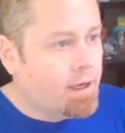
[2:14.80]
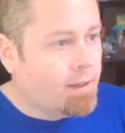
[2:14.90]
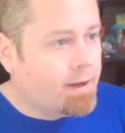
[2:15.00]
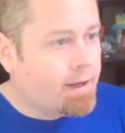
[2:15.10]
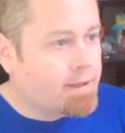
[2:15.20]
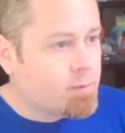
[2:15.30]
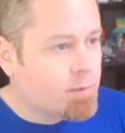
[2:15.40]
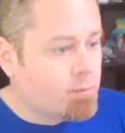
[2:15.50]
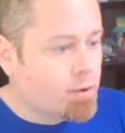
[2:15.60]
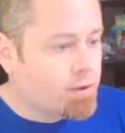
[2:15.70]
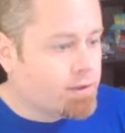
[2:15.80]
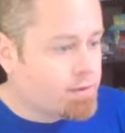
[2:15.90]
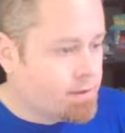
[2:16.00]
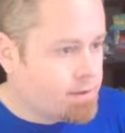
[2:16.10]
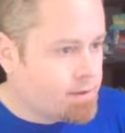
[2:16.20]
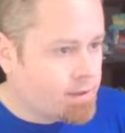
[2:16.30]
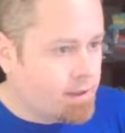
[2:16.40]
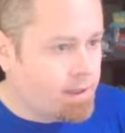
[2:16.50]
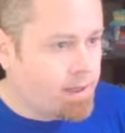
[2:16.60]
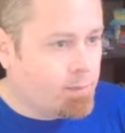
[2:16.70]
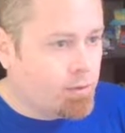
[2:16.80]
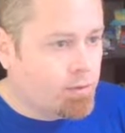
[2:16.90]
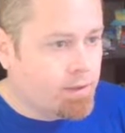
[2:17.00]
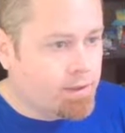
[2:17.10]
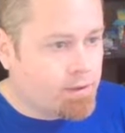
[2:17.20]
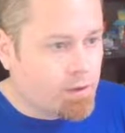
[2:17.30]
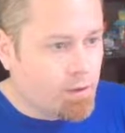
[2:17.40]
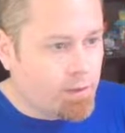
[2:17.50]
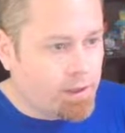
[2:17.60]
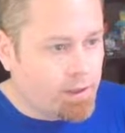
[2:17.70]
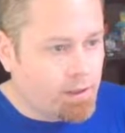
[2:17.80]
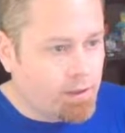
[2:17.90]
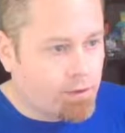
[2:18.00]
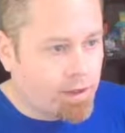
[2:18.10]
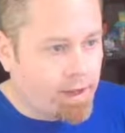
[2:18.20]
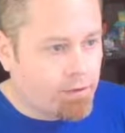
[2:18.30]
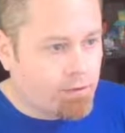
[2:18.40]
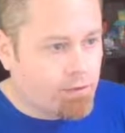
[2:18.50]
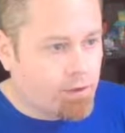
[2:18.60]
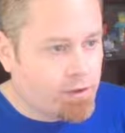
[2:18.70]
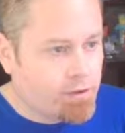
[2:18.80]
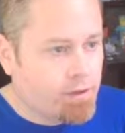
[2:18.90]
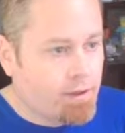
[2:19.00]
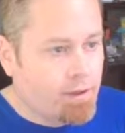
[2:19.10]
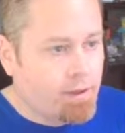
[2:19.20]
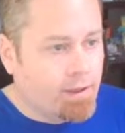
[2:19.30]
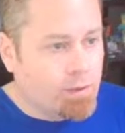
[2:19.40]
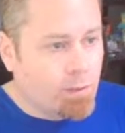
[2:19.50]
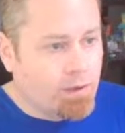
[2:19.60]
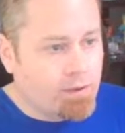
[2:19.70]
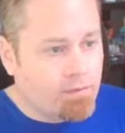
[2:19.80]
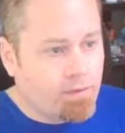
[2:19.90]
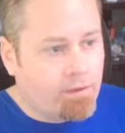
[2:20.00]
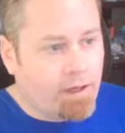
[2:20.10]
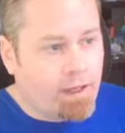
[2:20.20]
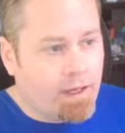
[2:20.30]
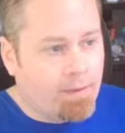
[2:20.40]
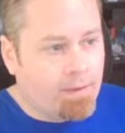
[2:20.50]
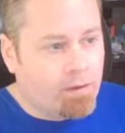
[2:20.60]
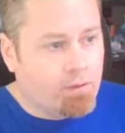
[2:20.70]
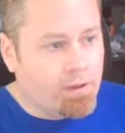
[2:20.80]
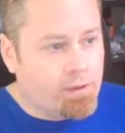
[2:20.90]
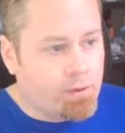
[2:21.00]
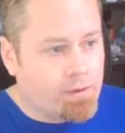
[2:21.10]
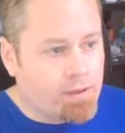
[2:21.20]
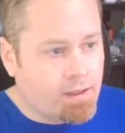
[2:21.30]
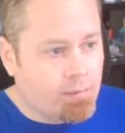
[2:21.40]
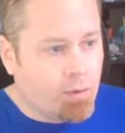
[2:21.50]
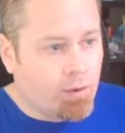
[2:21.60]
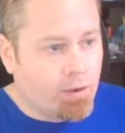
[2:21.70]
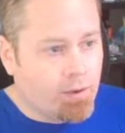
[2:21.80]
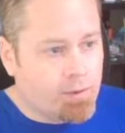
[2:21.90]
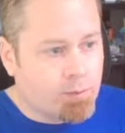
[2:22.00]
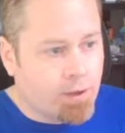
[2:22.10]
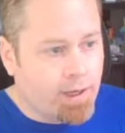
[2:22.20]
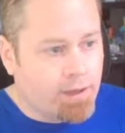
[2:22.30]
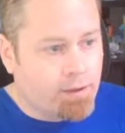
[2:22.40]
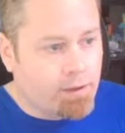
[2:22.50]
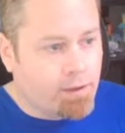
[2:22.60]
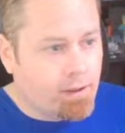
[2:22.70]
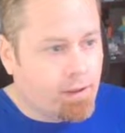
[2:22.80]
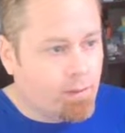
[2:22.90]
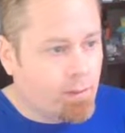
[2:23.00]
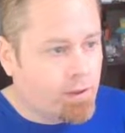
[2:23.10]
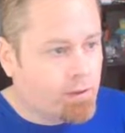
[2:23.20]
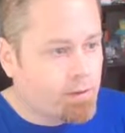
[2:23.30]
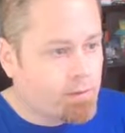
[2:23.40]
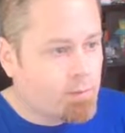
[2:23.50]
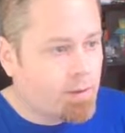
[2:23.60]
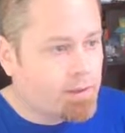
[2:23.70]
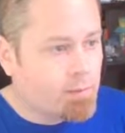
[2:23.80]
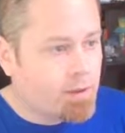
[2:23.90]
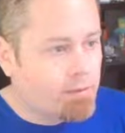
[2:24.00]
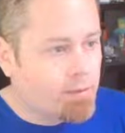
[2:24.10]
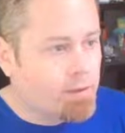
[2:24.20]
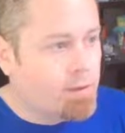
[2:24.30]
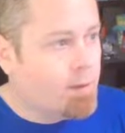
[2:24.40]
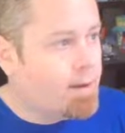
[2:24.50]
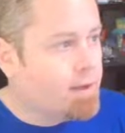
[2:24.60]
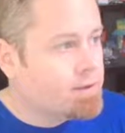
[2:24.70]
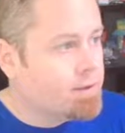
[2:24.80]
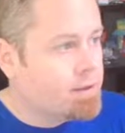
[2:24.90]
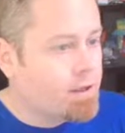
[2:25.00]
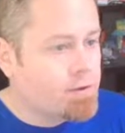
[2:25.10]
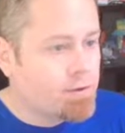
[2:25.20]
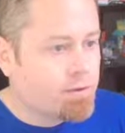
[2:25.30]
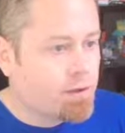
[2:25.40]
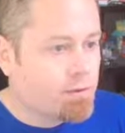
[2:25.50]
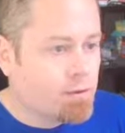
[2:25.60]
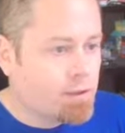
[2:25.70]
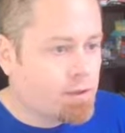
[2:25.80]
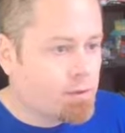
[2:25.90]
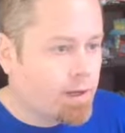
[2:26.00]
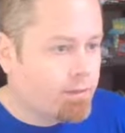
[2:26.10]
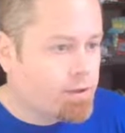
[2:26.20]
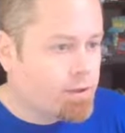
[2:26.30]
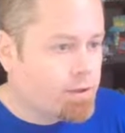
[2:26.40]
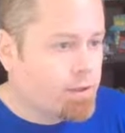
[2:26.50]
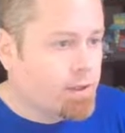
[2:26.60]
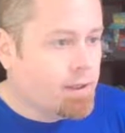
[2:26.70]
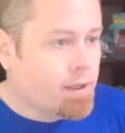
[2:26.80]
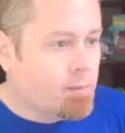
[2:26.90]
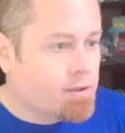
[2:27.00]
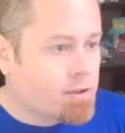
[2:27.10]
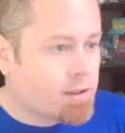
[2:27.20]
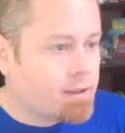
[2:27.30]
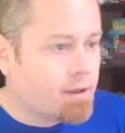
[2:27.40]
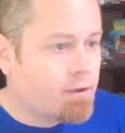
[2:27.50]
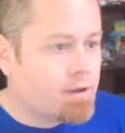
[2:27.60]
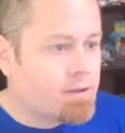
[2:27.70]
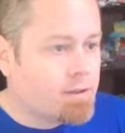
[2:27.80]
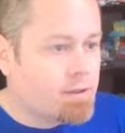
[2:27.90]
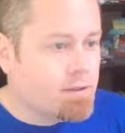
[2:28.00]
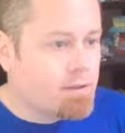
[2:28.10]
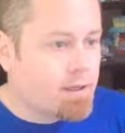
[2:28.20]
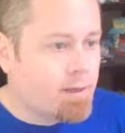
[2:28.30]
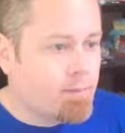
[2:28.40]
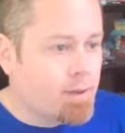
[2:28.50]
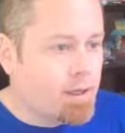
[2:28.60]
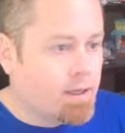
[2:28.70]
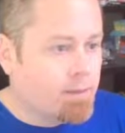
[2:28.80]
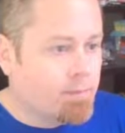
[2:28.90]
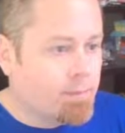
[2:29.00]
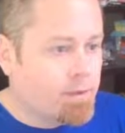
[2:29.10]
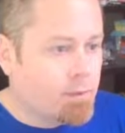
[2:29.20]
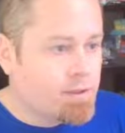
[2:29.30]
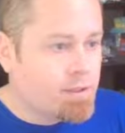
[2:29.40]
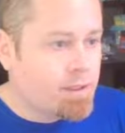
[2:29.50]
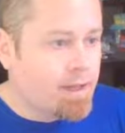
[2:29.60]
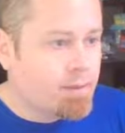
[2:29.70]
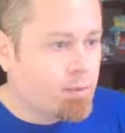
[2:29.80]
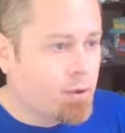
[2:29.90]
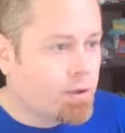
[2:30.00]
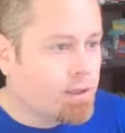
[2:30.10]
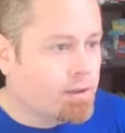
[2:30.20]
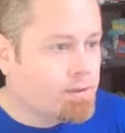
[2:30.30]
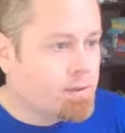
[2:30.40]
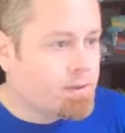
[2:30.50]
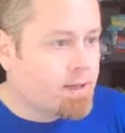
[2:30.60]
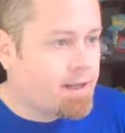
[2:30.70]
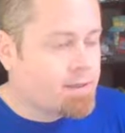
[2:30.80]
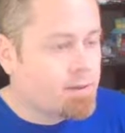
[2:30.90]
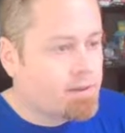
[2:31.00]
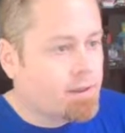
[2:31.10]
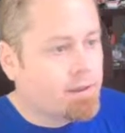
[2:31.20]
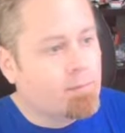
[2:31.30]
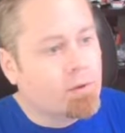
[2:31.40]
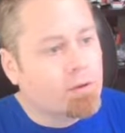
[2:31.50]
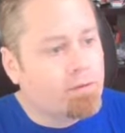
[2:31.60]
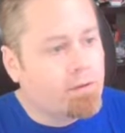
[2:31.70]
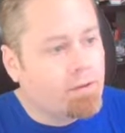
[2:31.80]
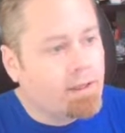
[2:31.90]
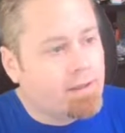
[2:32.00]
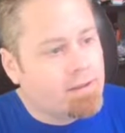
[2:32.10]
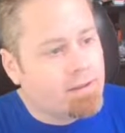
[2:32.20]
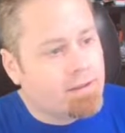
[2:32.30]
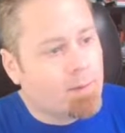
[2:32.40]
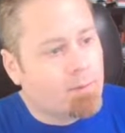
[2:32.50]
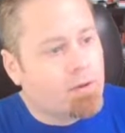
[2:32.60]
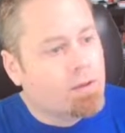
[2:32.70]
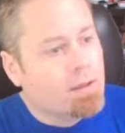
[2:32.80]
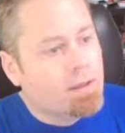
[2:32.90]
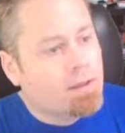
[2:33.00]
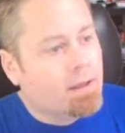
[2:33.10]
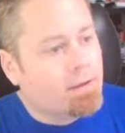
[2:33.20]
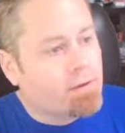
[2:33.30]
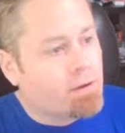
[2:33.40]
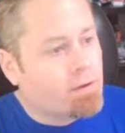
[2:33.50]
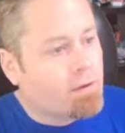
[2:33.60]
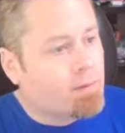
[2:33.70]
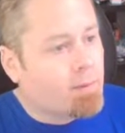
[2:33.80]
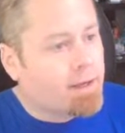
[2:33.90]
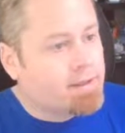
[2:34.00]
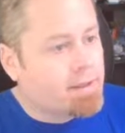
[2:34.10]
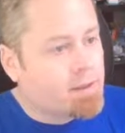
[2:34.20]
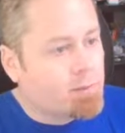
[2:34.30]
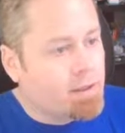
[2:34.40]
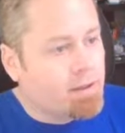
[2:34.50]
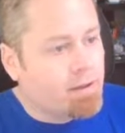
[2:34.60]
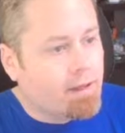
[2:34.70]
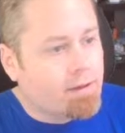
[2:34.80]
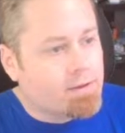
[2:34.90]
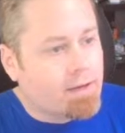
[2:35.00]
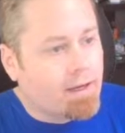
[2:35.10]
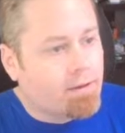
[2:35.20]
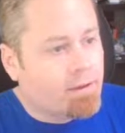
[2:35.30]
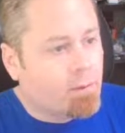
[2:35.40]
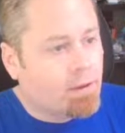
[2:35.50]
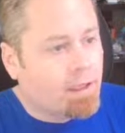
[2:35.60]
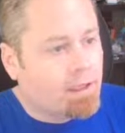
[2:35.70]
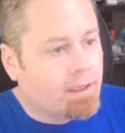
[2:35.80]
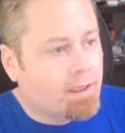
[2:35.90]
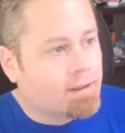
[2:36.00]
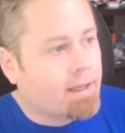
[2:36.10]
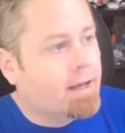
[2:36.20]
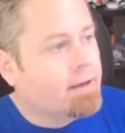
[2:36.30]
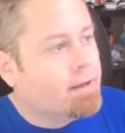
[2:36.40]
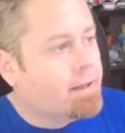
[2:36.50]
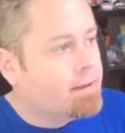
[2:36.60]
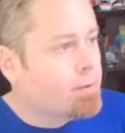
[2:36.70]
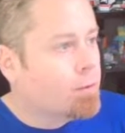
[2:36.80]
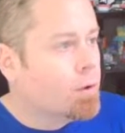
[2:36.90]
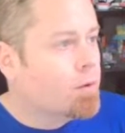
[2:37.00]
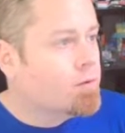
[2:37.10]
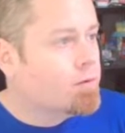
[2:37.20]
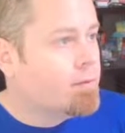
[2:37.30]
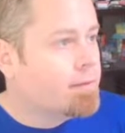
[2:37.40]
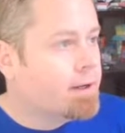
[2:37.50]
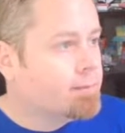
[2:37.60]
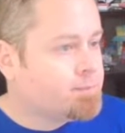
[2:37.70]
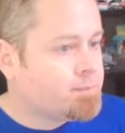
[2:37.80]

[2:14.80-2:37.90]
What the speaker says: that hasn't been broken since April, and so we need to clear that first, as well as the 50-day, and then if we do see both of those break, then we could expect a bit of a bounce in the Dow Jones Industrial Averages. But just like the other indices, until we see that broken, and since it hasn't broken 50 days since April, I think that the bias has to be to the downside, and then we'll likely hit that and then roll over from there.